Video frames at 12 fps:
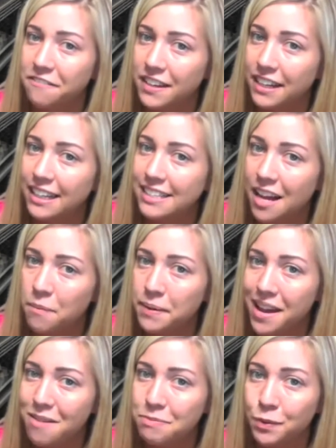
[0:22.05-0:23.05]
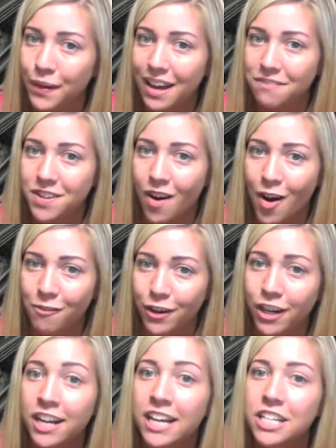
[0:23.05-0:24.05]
Phoenix hubcaps we have to offer,